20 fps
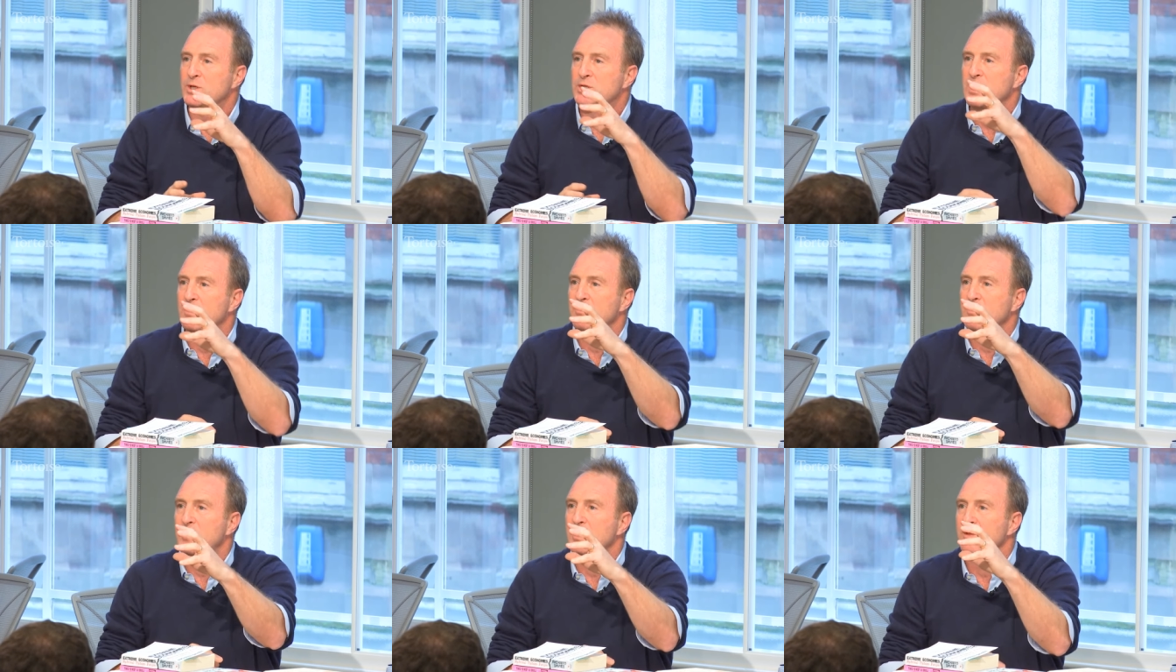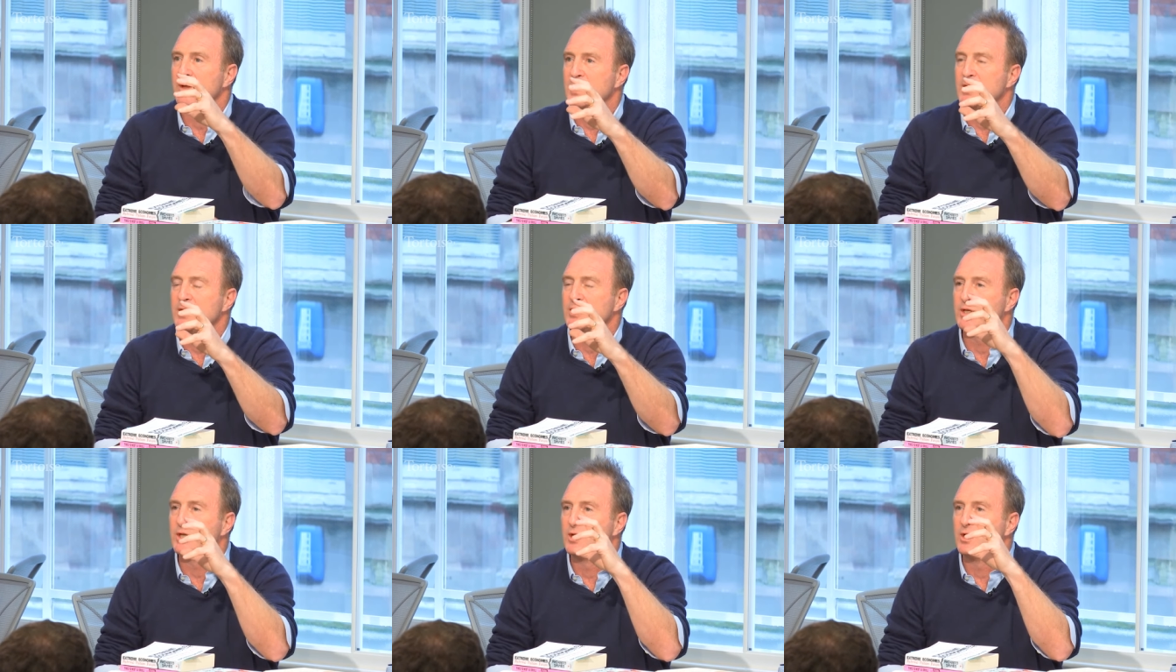something
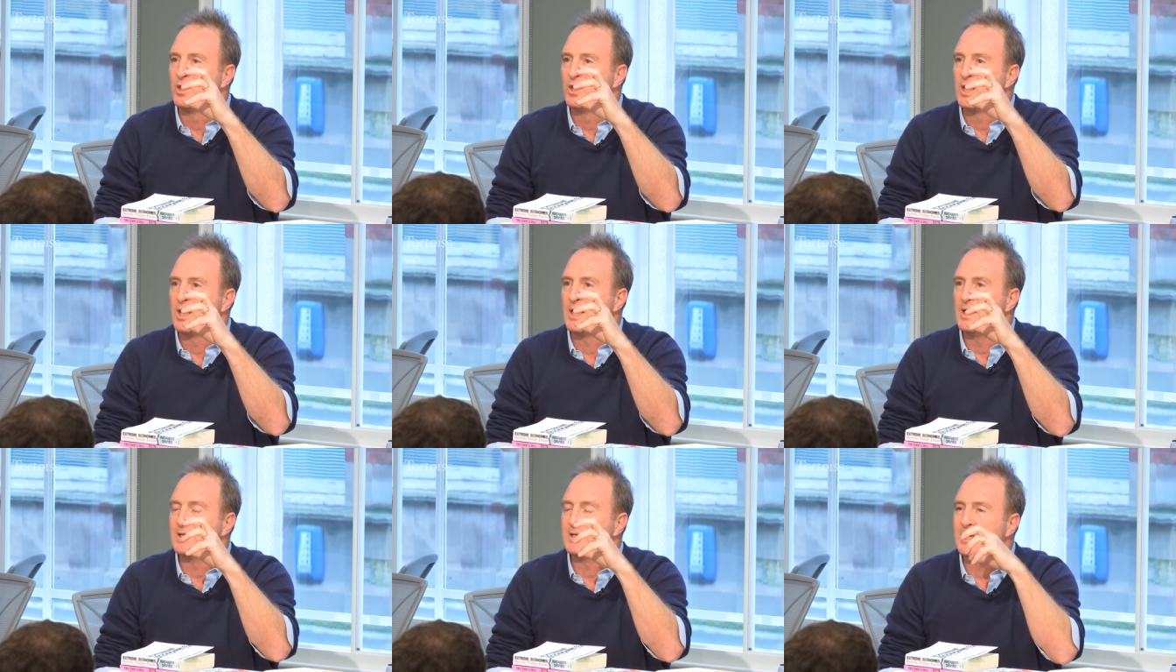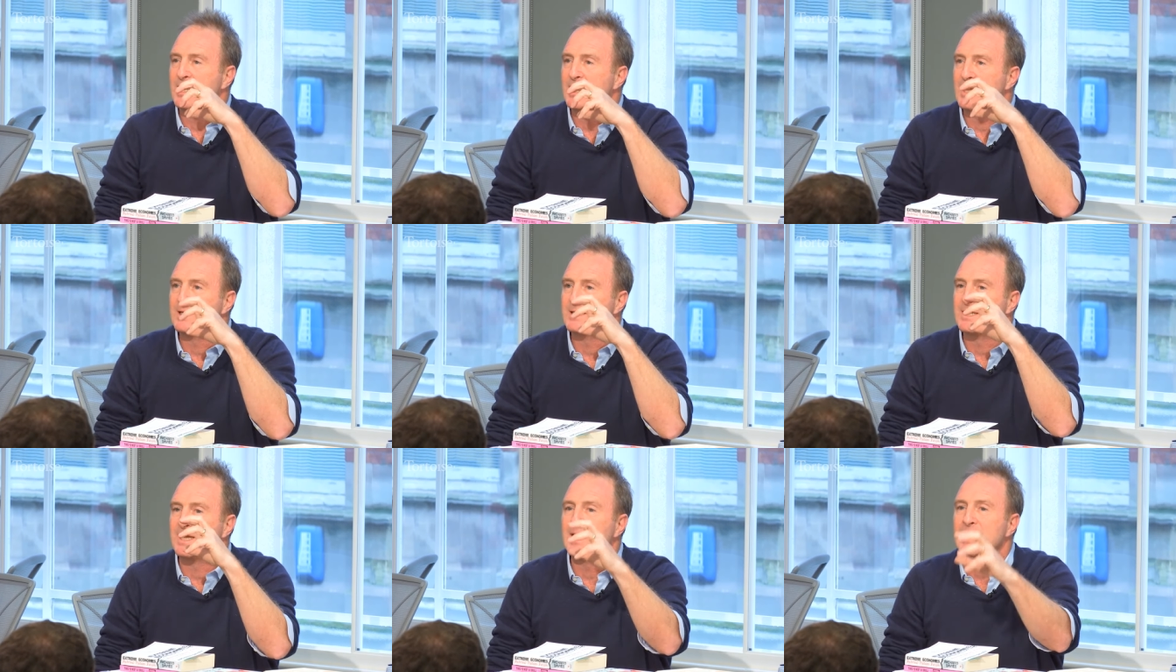that is
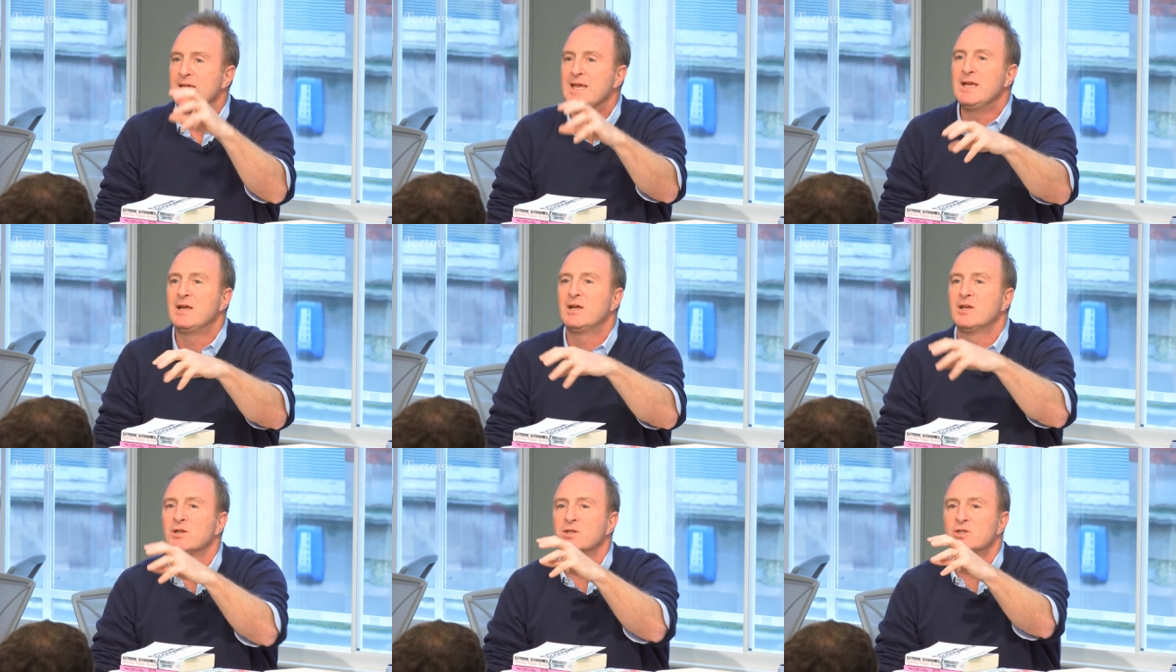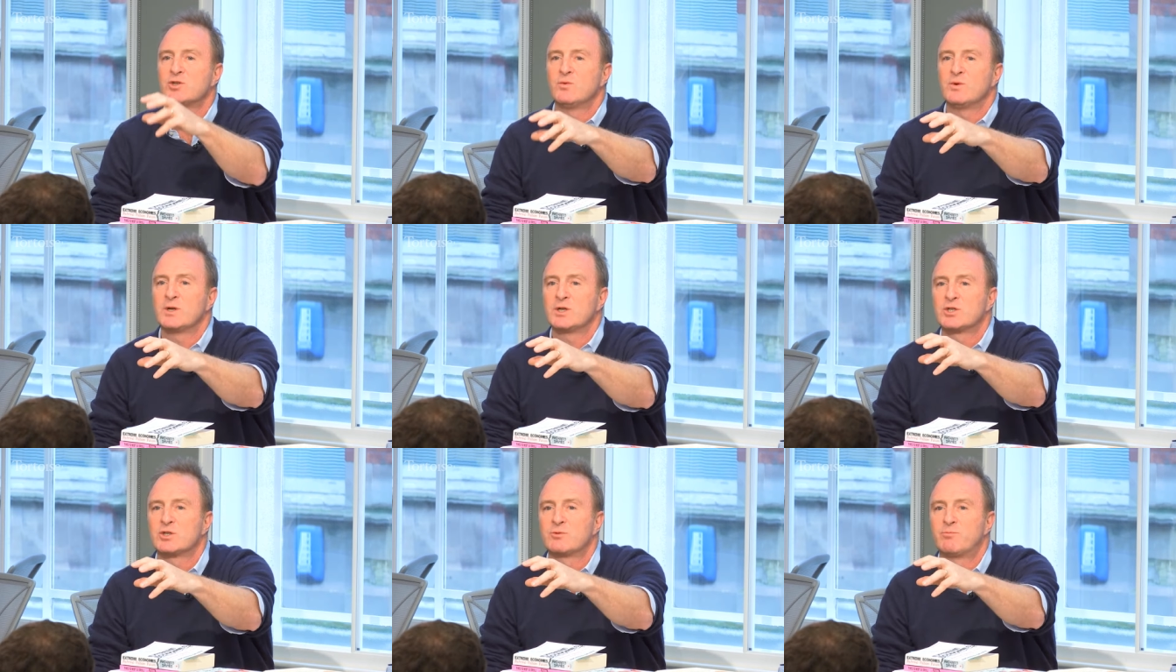an eagerness
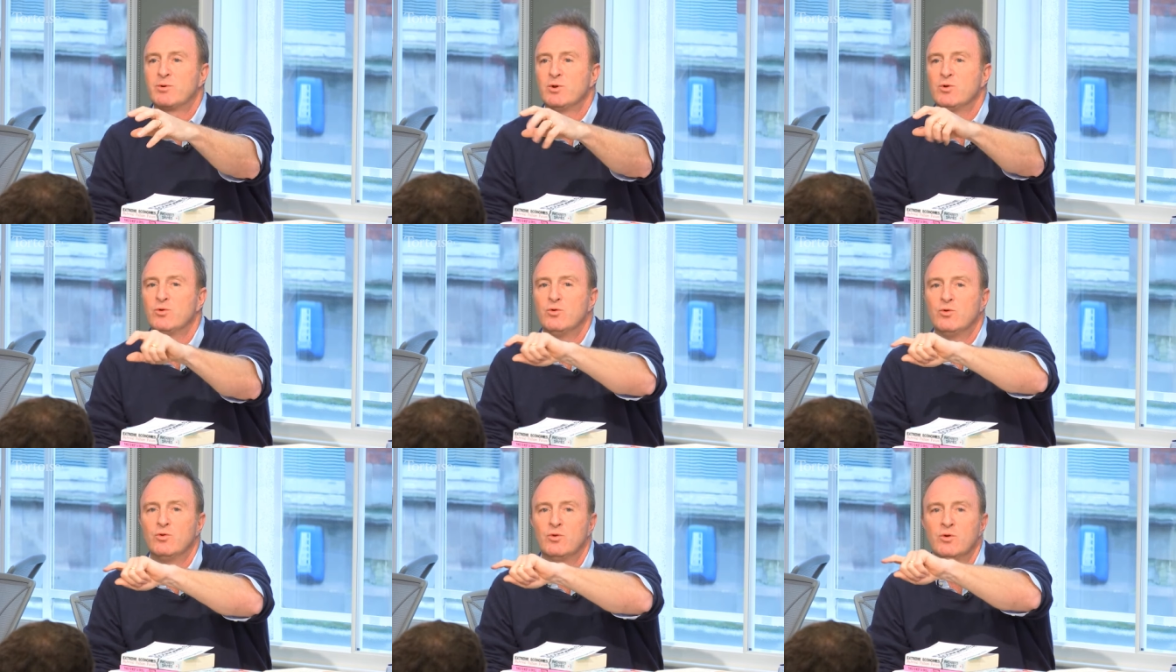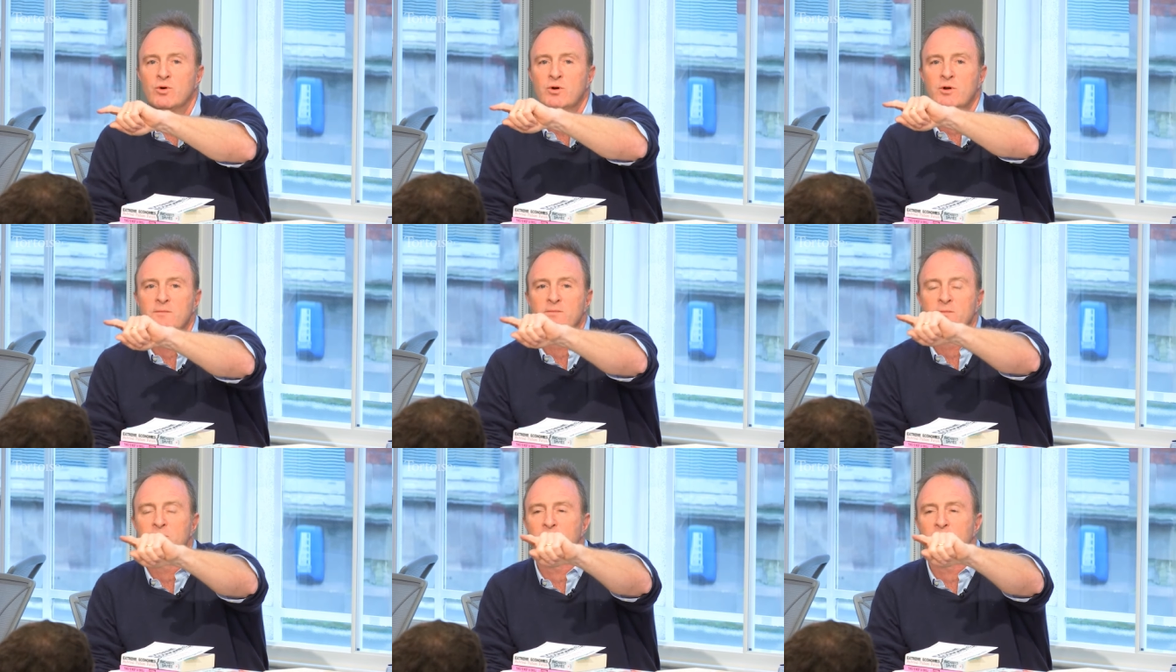to explore